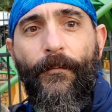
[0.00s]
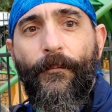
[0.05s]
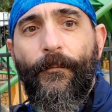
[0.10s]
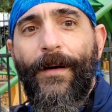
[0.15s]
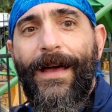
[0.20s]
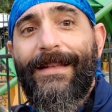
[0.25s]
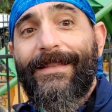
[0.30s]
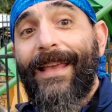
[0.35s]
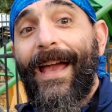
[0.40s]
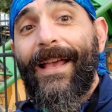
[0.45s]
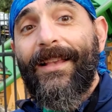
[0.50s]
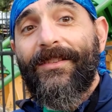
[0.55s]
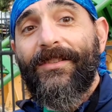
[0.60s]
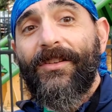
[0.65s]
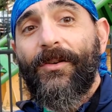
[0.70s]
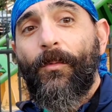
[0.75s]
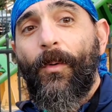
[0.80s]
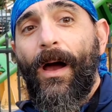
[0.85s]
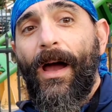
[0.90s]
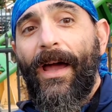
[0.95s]

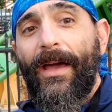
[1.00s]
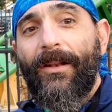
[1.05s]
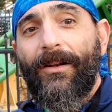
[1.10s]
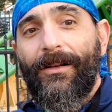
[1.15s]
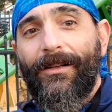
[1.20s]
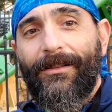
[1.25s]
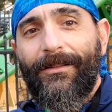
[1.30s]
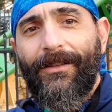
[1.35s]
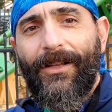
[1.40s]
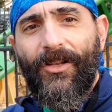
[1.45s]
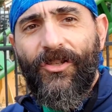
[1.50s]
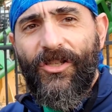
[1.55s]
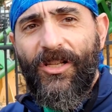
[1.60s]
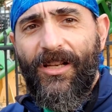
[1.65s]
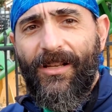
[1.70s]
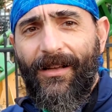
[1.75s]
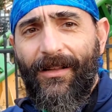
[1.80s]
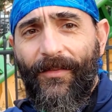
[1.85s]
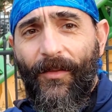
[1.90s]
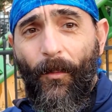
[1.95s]
Fantastic ride on
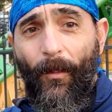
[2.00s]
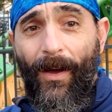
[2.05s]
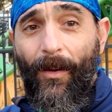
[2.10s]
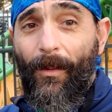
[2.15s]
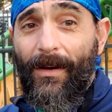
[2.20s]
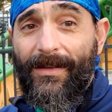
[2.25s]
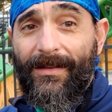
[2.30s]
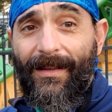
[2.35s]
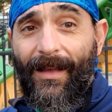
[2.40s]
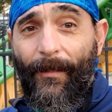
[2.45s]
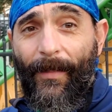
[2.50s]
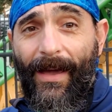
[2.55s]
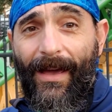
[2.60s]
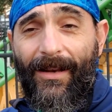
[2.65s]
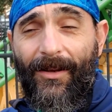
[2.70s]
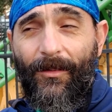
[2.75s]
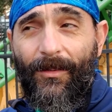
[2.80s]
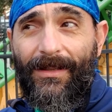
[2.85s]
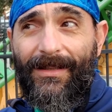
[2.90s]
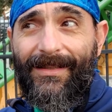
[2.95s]
Cheetah Hunt. The wait wasn't that
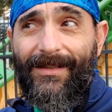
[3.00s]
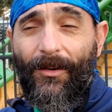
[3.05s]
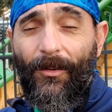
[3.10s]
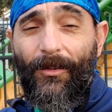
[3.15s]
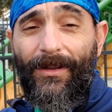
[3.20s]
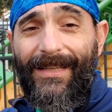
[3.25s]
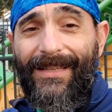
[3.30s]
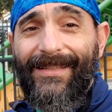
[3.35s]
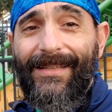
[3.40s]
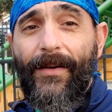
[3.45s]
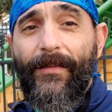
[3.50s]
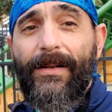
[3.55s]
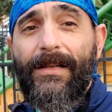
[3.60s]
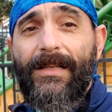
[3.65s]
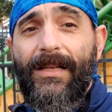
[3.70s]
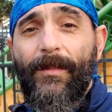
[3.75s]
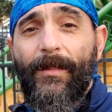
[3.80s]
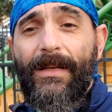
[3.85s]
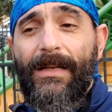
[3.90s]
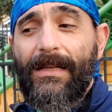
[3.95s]
bad. It was only
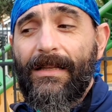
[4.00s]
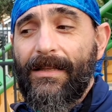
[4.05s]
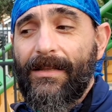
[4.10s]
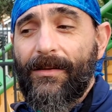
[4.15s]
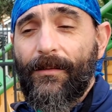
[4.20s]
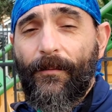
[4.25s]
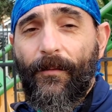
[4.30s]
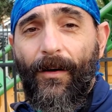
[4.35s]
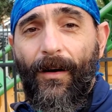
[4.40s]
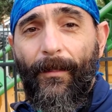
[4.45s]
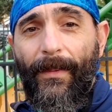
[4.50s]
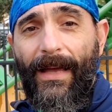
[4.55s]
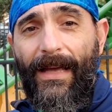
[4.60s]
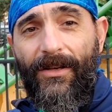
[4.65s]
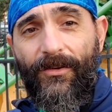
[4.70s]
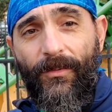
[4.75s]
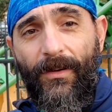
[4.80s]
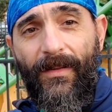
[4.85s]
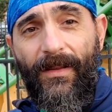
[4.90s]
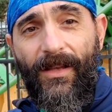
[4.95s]
17 minutes from
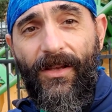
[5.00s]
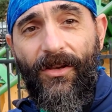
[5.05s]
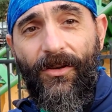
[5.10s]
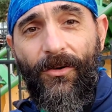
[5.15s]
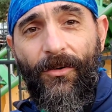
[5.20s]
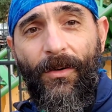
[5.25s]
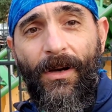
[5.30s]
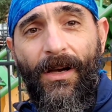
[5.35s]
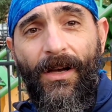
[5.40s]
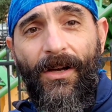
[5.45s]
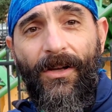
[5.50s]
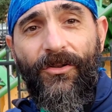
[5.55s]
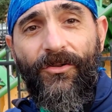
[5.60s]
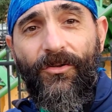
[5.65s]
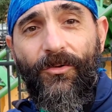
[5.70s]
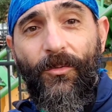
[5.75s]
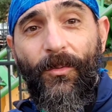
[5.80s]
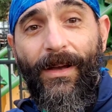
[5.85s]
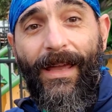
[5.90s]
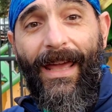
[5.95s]
entering the queue
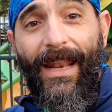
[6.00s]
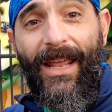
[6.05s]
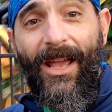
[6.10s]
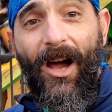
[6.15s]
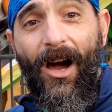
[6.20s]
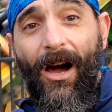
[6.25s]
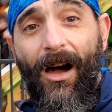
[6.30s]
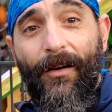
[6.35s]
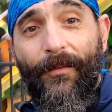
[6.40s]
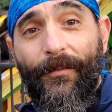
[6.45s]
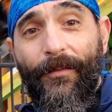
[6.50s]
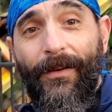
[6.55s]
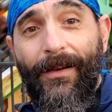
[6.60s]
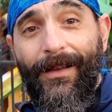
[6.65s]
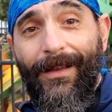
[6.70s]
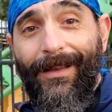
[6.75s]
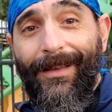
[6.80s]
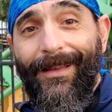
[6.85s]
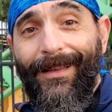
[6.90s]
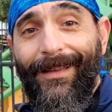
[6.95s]
to getting off.
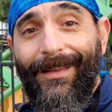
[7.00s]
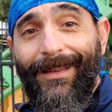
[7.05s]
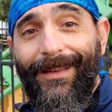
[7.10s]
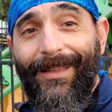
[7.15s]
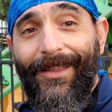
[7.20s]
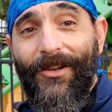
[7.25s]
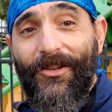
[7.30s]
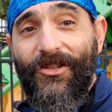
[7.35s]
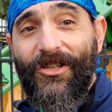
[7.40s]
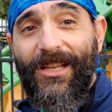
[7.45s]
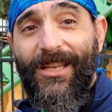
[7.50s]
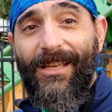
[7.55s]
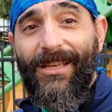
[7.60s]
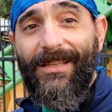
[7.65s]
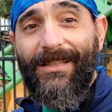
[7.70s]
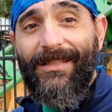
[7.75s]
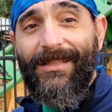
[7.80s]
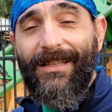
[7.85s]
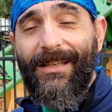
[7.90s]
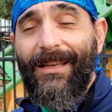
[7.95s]
There she
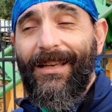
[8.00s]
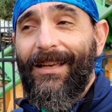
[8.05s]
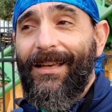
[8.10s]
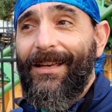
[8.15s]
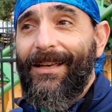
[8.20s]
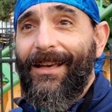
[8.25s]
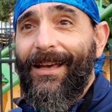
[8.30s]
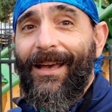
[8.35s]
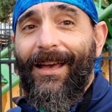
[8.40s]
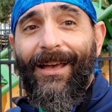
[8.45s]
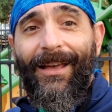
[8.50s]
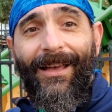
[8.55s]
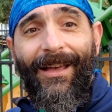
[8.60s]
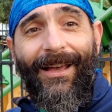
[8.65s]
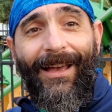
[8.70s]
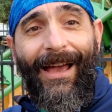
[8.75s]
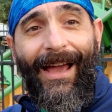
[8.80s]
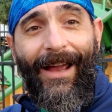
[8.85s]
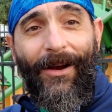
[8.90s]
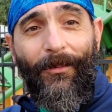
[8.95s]
is.
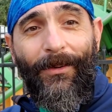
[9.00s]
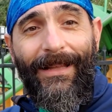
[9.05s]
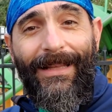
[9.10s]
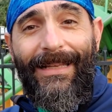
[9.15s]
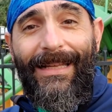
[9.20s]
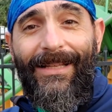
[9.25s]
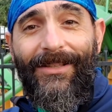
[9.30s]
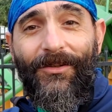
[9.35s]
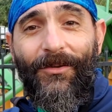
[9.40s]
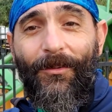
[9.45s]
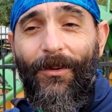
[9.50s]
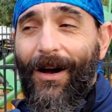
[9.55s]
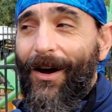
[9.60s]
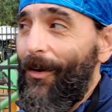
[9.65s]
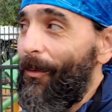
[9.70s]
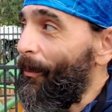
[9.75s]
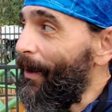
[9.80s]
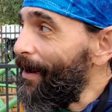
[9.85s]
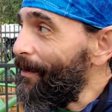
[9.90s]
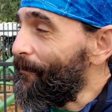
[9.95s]
I really need to
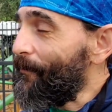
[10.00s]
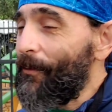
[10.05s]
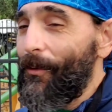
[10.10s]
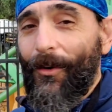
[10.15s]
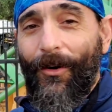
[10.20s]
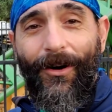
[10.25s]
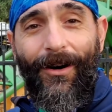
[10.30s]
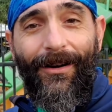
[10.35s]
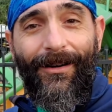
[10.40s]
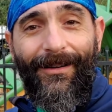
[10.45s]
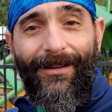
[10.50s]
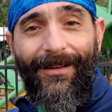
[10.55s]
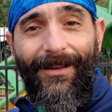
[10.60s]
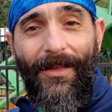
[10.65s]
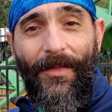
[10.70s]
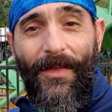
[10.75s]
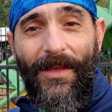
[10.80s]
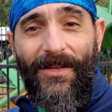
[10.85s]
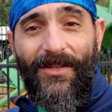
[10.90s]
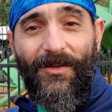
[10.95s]
wait for
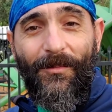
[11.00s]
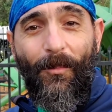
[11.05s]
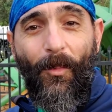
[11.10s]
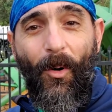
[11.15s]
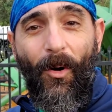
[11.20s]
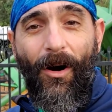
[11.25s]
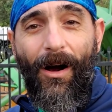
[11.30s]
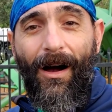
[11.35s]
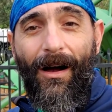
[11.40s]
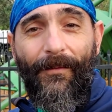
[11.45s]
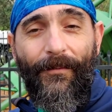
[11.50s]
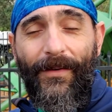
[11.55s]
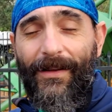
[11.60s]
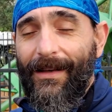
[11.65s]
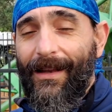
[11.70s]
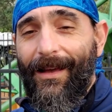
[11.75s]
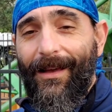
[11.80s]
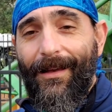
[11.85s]
this more often.